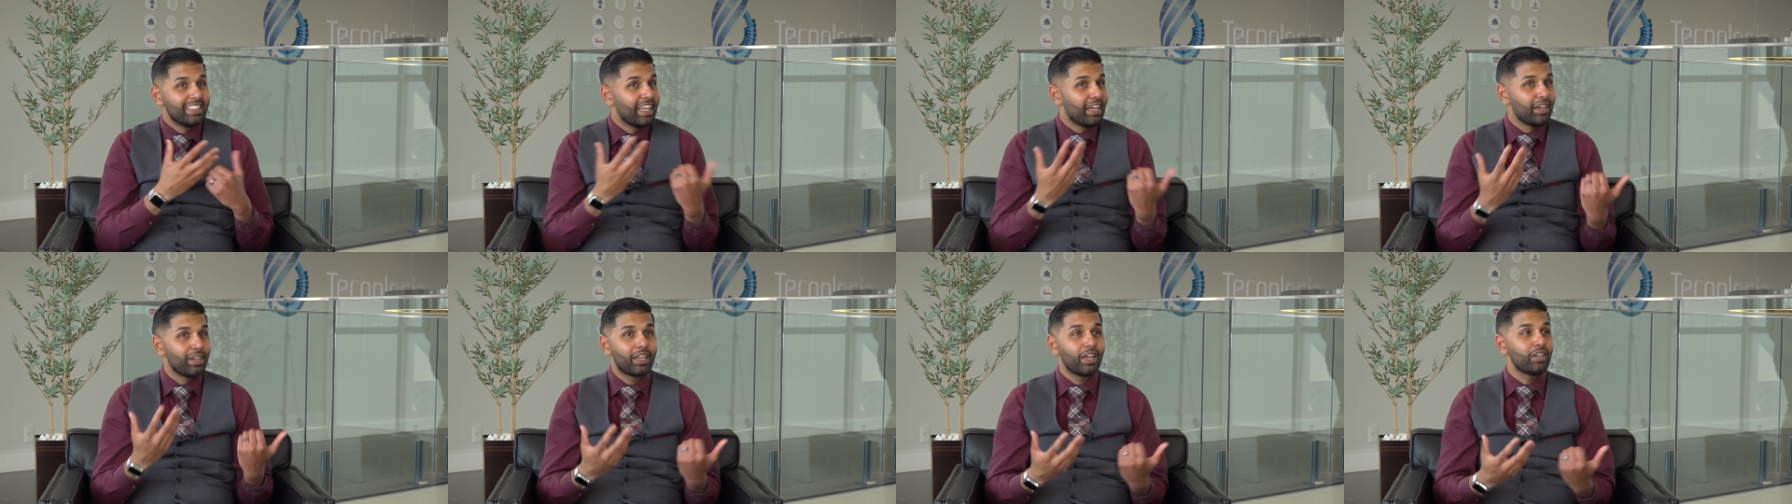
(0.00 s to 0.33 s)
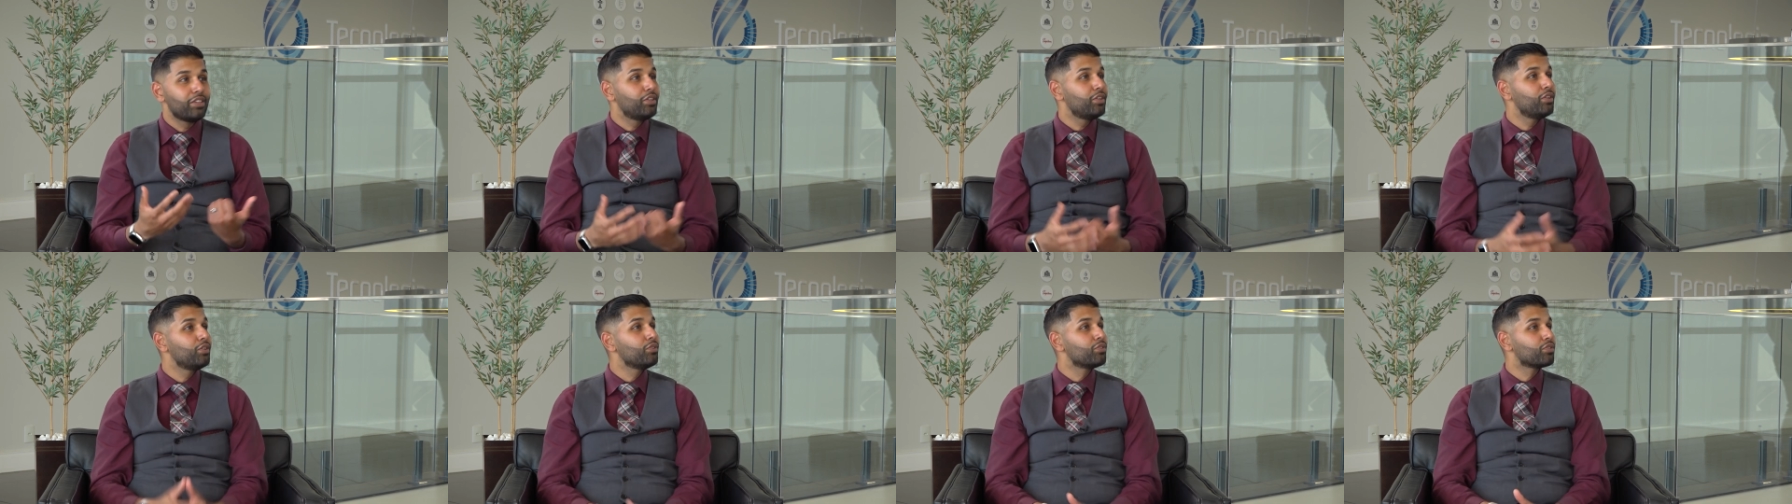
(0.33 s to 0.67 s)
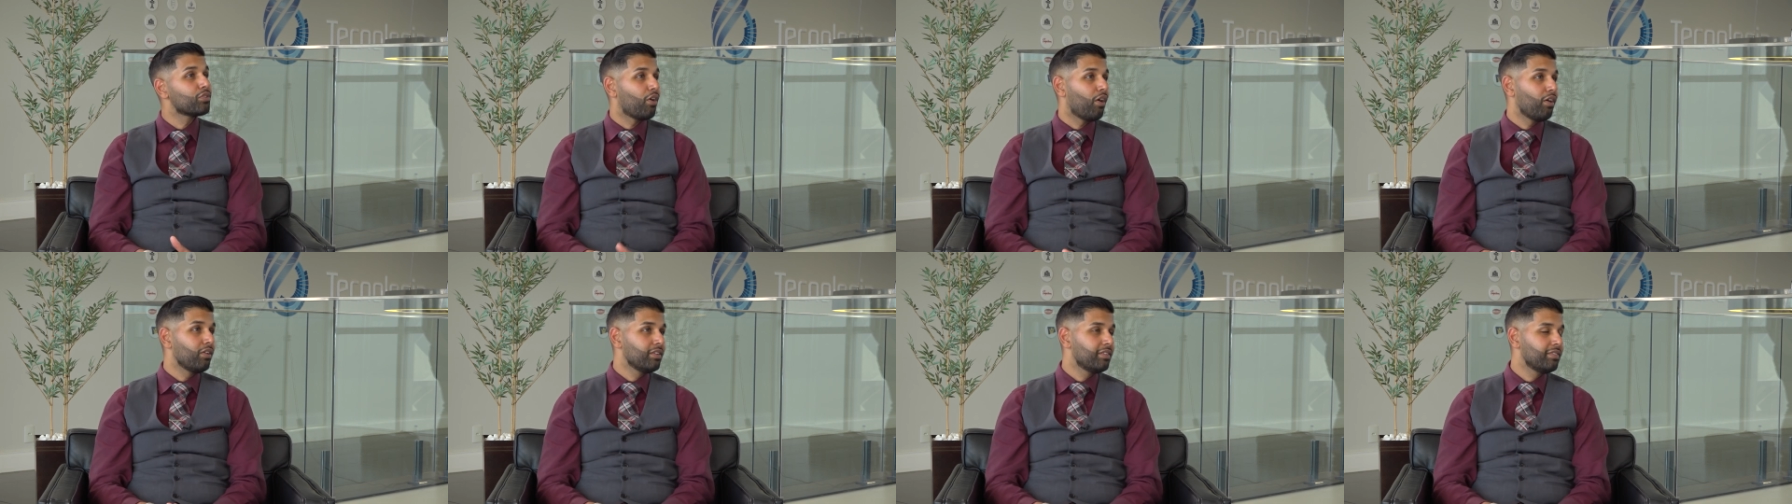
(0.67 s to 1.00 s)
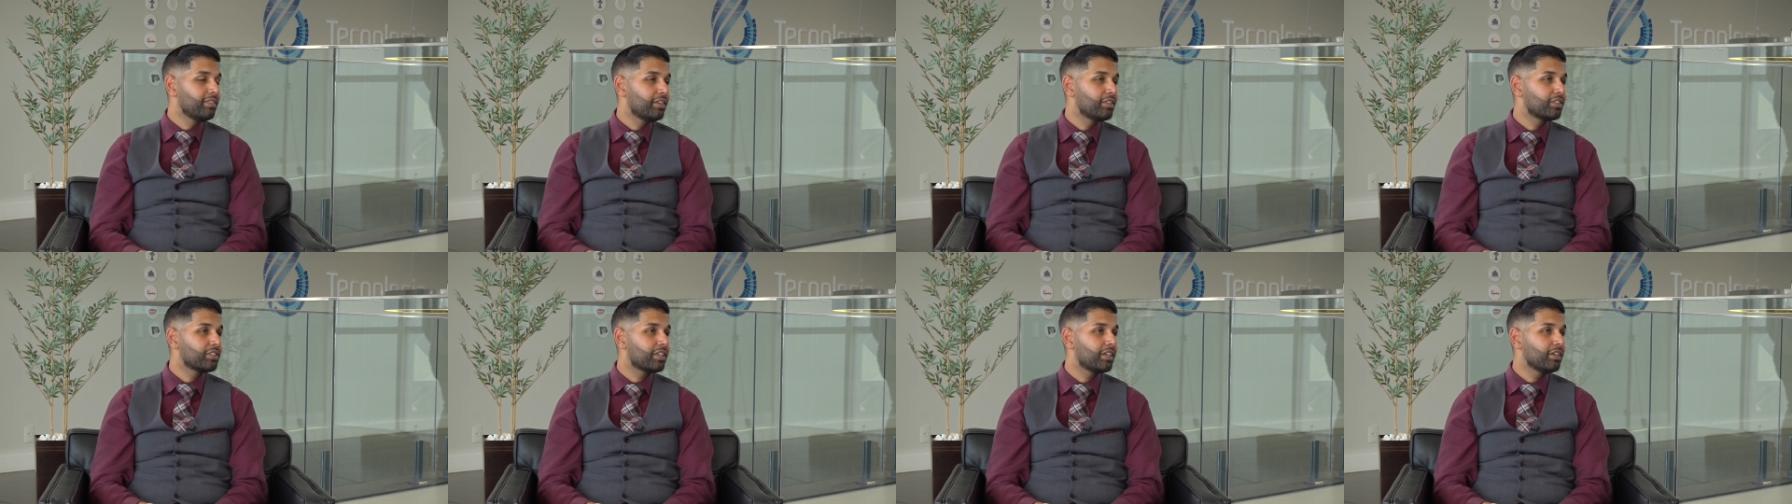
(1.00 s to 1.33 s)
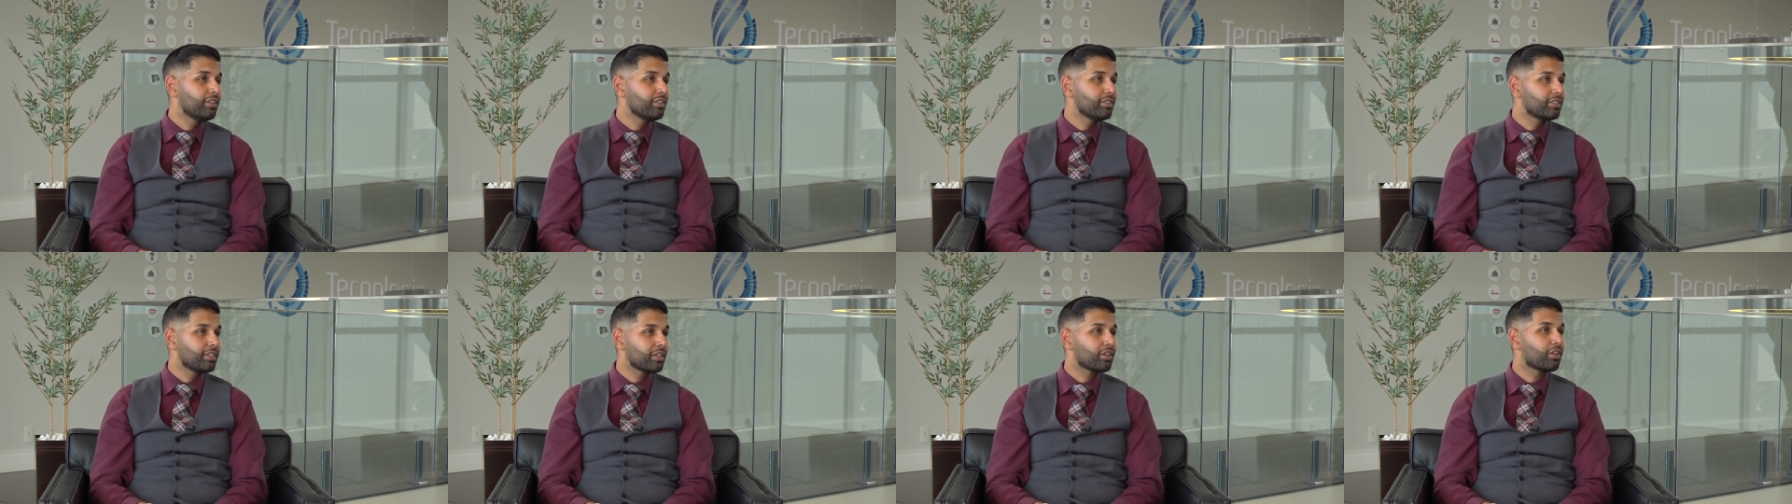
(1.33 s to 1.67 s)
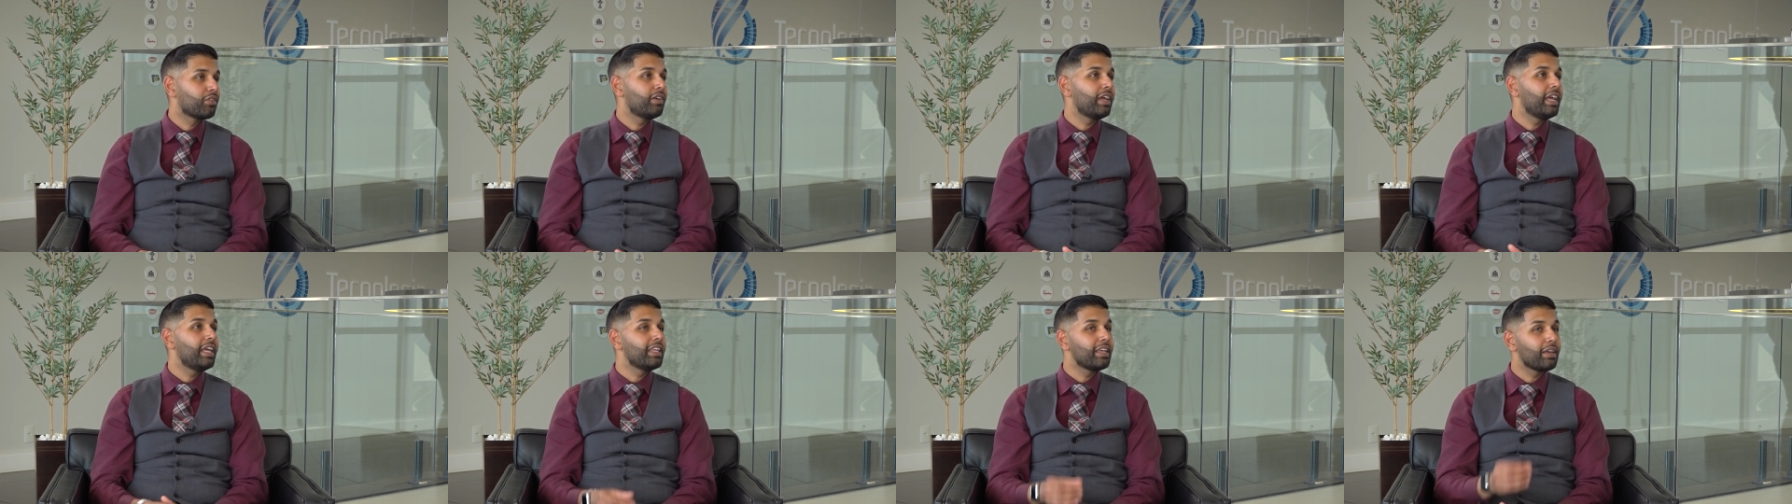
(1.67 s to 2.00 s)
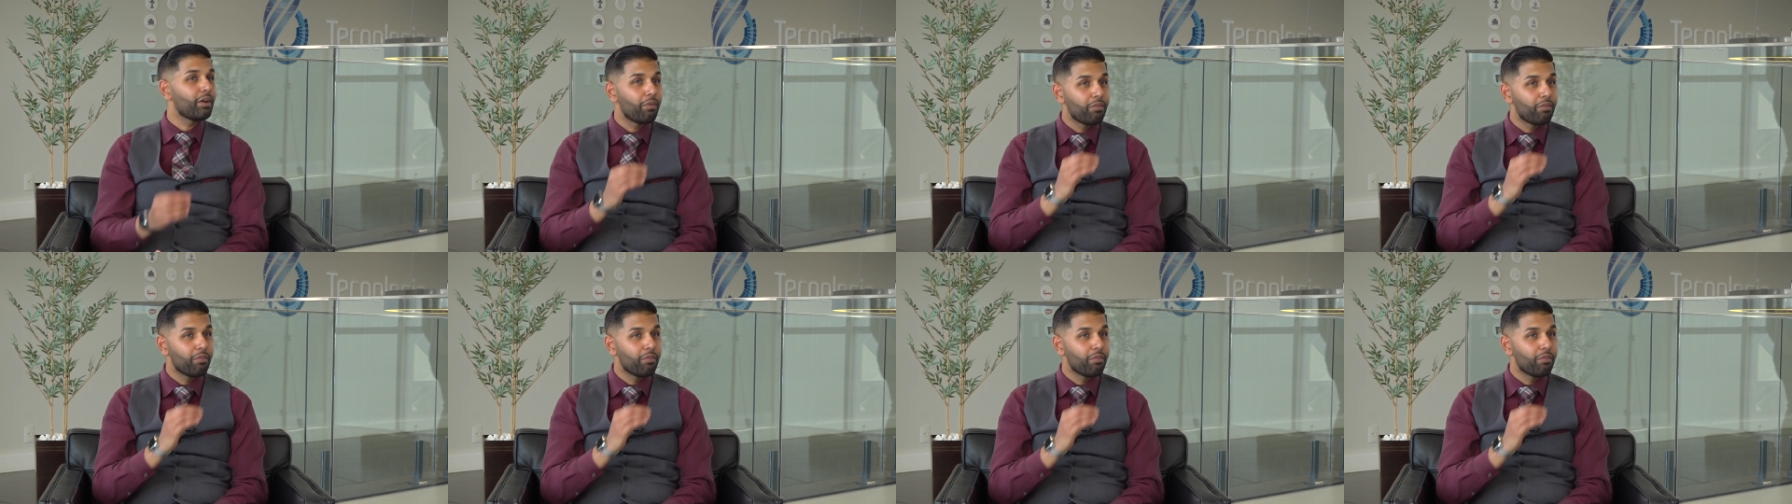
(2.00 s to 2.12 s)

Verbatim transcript: they get to use all of their skills in creating